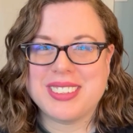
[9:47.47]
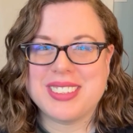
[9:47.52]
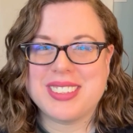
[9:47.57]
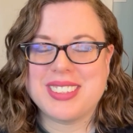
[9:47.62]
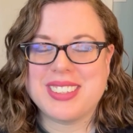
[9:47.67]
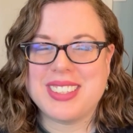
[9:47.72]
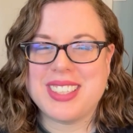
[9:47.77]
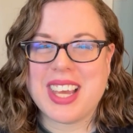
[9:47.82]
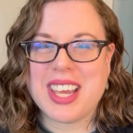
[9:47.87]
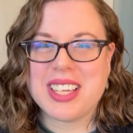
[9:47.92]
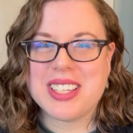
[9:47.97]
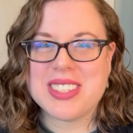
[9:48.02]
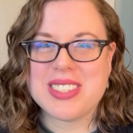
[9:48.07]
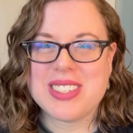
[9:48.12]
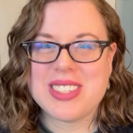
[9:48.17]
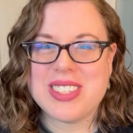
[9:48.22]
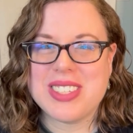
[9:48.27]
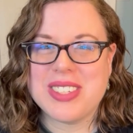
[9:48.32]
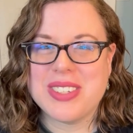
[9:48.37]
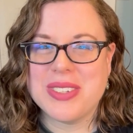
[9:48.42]
likes
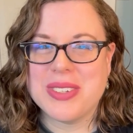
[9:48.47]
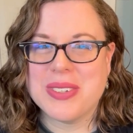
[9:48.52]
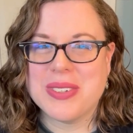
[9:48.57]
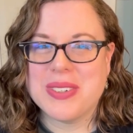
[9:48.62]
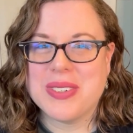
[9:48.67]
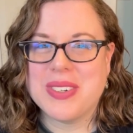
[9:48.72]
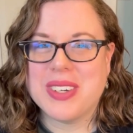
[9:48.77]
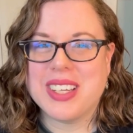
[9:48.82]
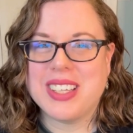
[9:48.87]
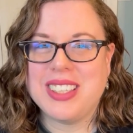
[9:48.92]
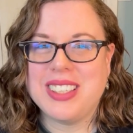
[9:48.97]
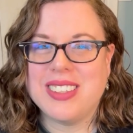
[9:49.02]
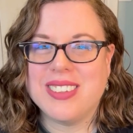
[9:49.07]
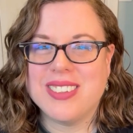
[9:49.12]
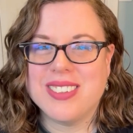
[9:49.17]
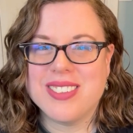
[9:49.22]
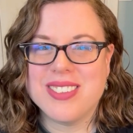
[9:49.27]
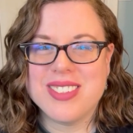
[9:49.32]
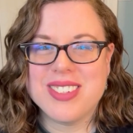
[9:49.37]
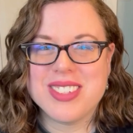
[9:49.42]
to
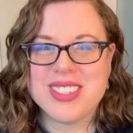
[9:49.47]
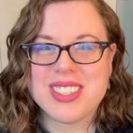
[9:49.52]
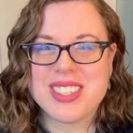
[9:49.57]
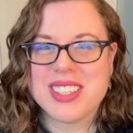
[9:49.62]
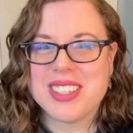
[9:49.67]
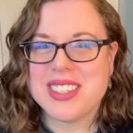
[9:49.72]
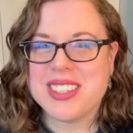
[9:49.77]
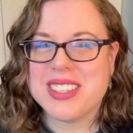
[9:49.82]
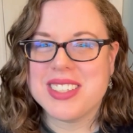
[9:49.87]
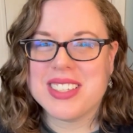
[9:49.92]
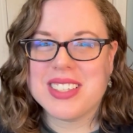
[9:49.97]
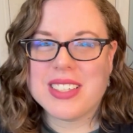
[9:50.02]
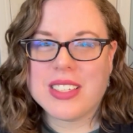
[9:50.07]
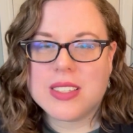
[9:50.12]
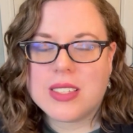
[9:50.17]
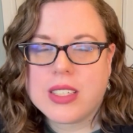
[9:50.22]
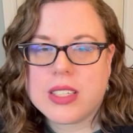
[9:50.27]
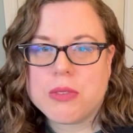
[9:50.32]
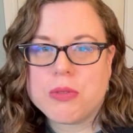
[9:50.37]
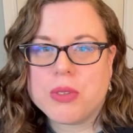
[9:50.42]
use
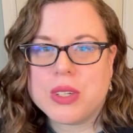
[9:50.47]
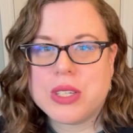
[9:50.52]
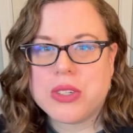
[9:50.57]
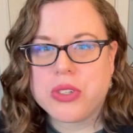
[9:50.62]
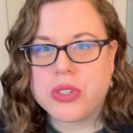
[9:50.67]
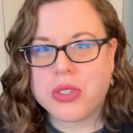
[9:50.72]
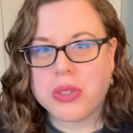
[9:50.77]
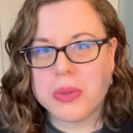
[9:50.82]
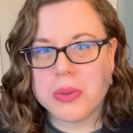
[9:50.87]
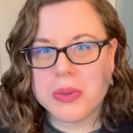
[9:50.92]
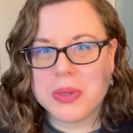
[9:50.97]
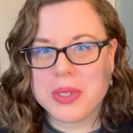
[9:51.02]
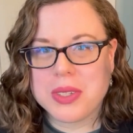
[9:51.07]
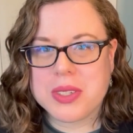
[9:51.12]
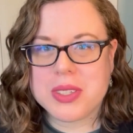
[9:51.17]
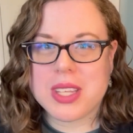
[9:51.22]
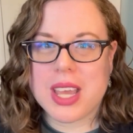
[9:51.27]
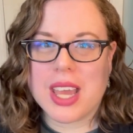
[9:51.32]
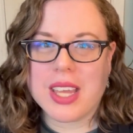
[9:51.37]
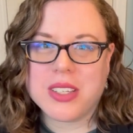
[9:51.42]
different
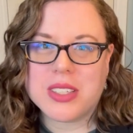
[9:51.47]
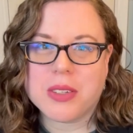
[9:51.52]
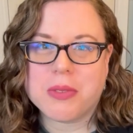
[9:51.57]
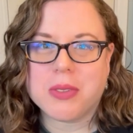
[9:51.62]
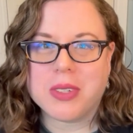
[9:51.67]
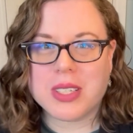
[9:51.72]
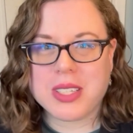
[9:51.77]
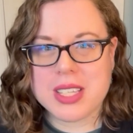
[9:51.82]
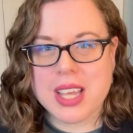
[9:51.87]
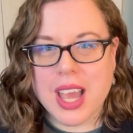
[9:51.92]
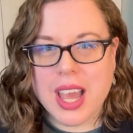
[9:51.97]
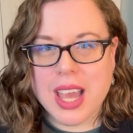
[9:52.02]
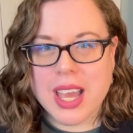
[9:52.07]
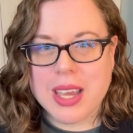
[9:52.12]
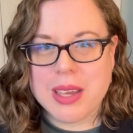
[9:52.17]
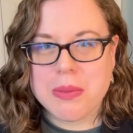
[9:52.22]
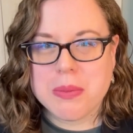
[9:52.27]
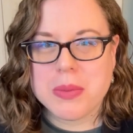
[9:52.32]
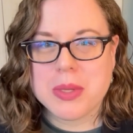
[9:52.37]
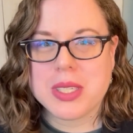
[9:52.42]
tools at different
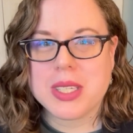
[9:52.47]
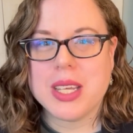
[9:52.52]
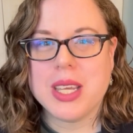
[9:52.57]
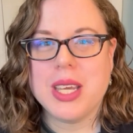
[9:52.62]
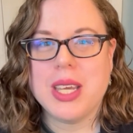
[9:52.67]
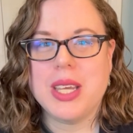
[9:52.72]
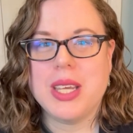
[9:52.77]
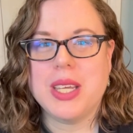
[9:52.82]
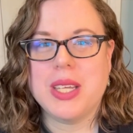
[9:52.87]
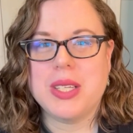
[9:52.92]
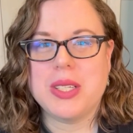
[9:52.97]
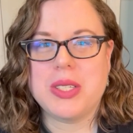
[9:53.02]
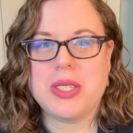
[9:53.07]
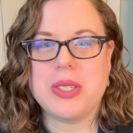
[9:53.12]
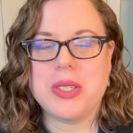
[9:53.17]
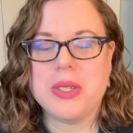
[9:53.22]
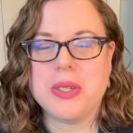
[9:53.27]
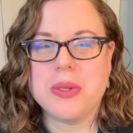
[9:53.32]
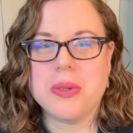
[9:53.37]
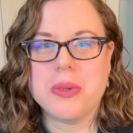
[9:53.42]
times
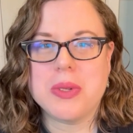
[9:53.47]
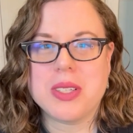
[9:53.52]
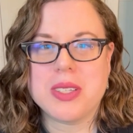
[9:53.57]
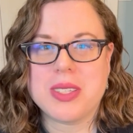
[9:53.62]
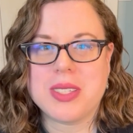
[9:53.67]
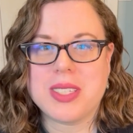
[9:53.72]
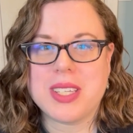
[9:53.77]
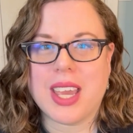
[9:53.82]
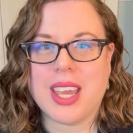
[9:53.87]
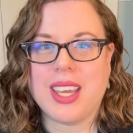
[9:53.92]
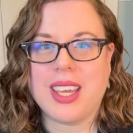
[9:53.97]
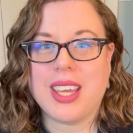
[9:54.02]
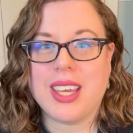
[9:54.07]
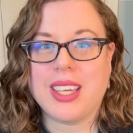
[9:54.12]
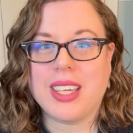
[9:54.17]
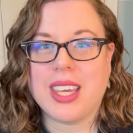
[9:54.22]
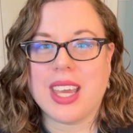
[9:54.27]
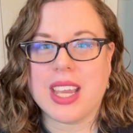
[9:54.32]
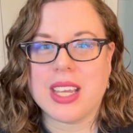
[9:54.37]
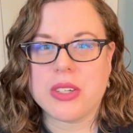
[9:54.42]
to stay
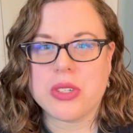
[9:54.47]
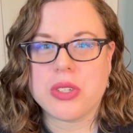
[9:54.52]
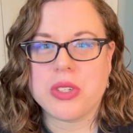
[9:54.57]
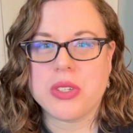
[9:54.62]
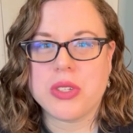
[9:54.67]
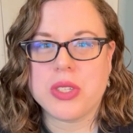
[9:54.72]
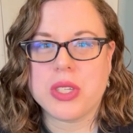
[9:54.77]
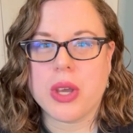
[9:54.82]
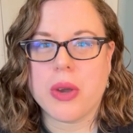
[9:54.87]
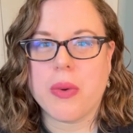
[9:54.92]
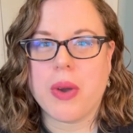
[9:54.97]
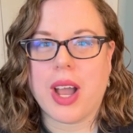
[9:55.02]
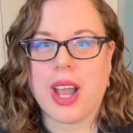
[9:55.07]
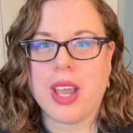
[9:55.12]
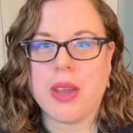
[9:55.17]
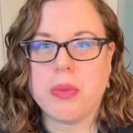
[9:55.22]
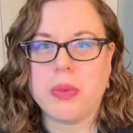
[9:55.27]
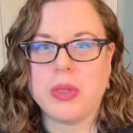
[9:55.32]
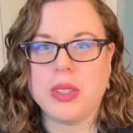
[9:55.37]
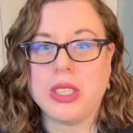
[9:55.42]
engaged. So
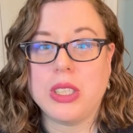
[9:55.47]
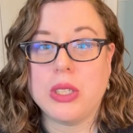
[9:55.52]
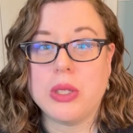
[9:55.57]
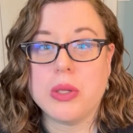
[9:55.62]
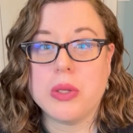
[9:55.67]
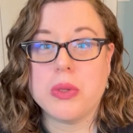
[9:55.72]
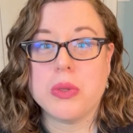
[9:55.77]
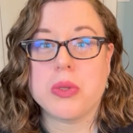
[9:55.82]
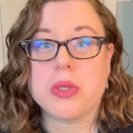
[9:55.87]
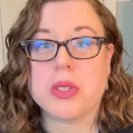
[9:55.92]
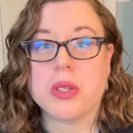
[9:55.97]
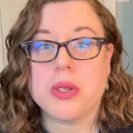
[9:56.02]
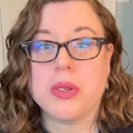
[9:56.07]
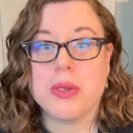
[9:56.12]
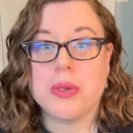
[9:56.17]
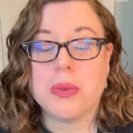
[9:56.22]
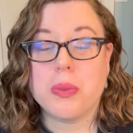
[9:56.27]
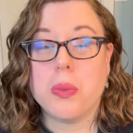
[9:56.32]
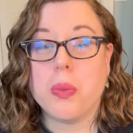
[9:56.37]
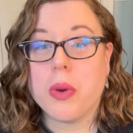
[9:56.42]
I will use
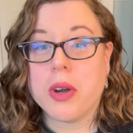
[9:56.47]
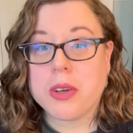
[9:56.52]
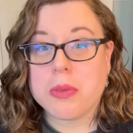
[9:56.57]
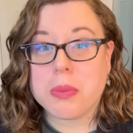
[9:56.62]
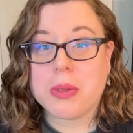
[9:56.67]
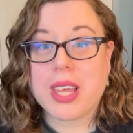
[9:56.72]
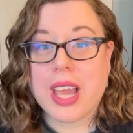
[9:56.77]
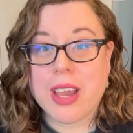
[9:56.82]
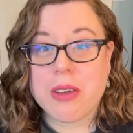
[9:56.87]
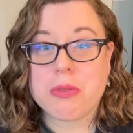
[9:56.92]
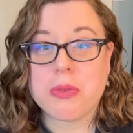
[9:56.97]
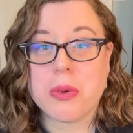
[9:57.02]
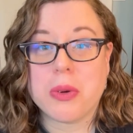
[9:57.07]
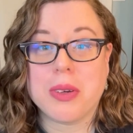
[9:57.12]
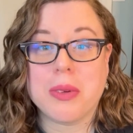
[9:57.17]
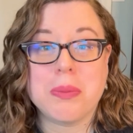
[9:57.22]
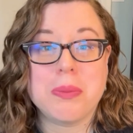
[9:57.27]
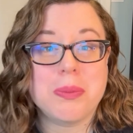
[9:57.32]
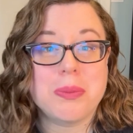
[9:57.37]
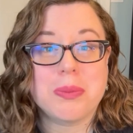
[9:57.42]
one
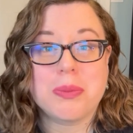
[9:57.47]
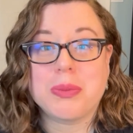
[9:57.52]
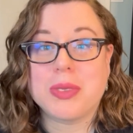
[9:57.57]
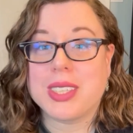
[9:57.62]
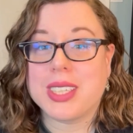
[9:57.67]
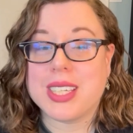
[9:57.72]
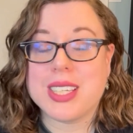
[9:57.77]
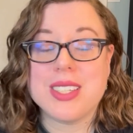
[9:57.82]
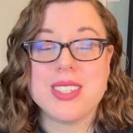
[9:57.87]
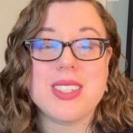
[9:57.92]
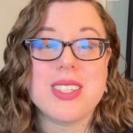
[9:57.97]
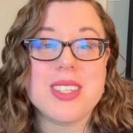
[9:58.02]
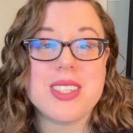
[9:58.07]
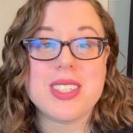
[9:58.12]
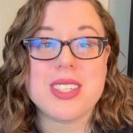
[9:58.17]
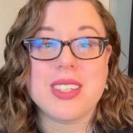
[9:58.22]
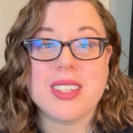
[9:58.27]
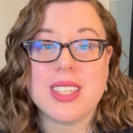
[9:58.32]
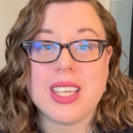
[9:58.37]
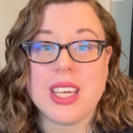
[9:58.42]
platform
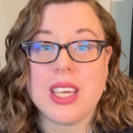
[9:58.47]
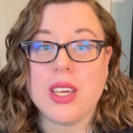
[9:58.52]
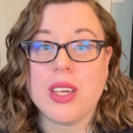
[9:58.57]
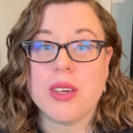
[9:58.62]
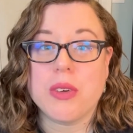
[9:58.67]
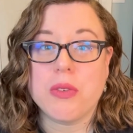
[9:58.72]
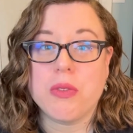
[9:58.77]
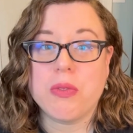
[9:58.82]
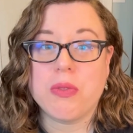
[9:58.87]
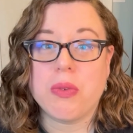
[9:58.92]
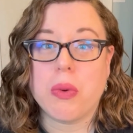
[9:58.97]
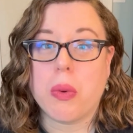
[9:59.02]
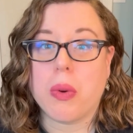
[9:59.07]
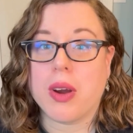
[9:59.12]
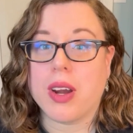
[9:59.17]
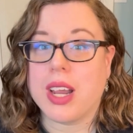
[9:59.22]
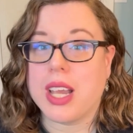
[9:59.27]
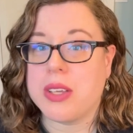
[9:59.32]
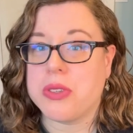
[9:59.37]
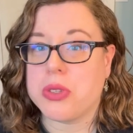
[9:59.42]
consistently
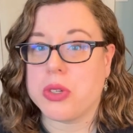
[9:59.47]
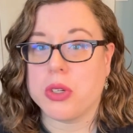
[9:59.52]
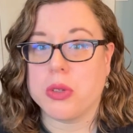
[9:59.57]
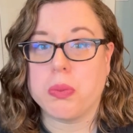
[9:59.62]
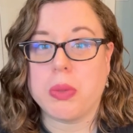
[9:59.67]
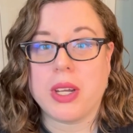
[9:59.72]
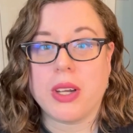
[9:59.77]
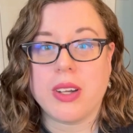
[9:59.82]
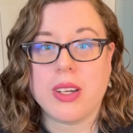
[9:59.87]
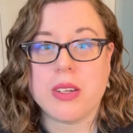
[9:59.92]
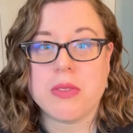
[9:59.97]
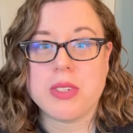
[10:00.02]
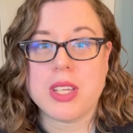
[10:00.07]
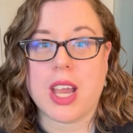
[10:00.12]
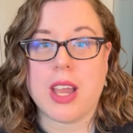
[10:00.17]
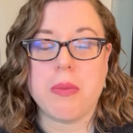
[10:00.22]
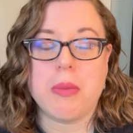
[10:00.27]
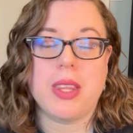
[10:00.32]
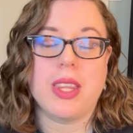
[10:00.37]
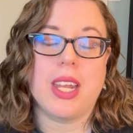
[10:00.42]
for a certain period of
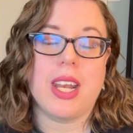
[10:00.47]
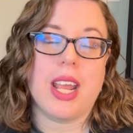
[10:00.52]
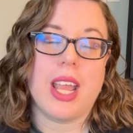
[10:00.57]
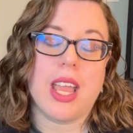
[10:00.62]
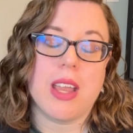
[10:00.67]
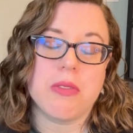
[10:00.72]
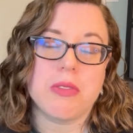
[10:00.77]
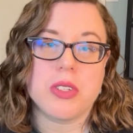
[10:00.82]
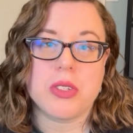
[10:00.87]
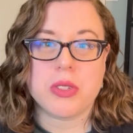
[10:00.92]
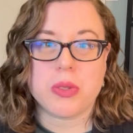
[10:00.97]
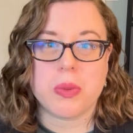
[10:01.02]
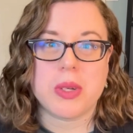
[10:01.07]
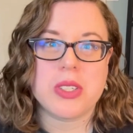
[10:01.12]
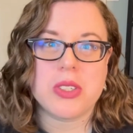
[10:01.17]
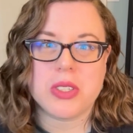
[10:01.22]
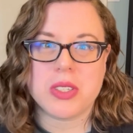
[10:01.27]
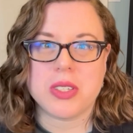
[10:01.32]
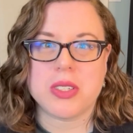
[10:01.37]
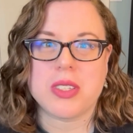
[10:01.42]
time, and then I have to
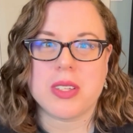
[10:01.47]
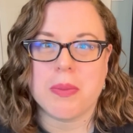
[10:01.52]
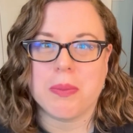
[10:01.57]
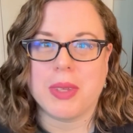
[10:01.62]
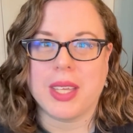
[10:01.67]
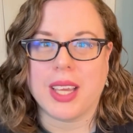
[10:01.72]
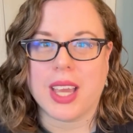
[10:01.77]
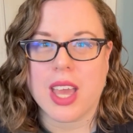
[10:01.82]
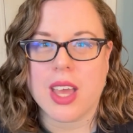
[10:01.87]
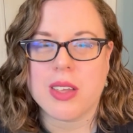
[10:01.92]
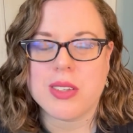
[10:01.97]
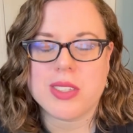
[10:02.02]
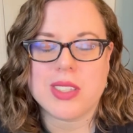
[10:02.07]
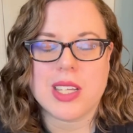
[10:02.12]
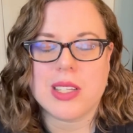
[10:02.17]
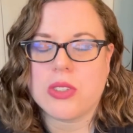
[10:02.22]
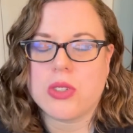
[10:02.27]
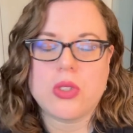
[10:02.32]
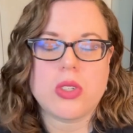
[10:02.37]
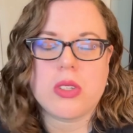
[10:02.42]
switch to something else.
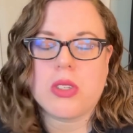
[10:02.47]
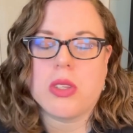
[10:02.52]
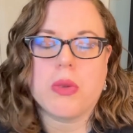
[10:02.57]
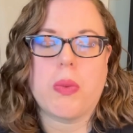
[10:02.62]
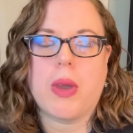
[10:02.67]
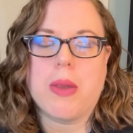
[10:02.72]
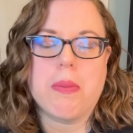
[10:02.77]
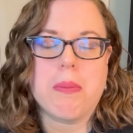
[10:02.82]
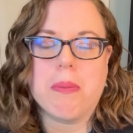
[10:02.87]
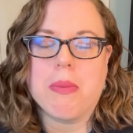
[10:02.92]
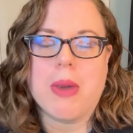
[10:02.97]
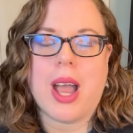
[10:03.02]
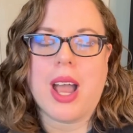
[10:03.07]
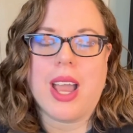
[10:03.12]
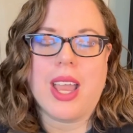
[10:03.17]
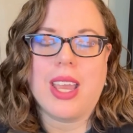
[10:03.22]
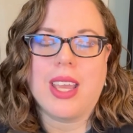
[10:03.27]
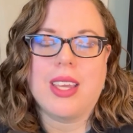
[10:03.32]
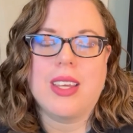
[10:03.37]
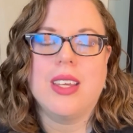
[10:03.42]
That's just the way
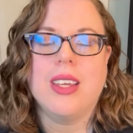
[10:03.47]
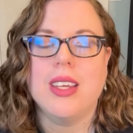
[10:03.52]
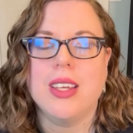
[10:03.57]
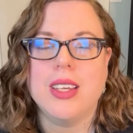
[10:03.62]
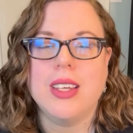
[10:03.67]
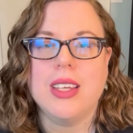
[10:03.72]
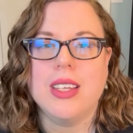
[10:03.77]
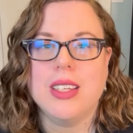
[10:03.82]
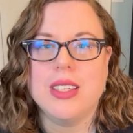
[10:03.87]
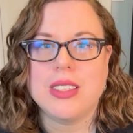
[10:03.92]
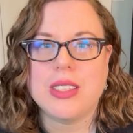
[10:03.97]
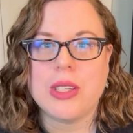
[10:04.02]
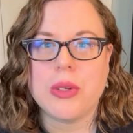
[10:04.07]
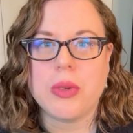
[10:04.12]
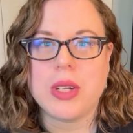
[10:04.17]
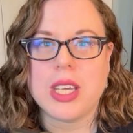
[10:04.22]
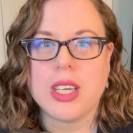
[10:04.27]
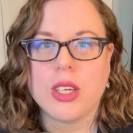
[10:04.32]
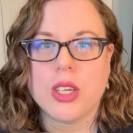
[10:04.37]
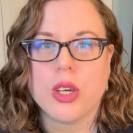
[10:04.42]
my
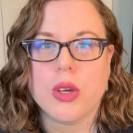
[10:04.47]
unique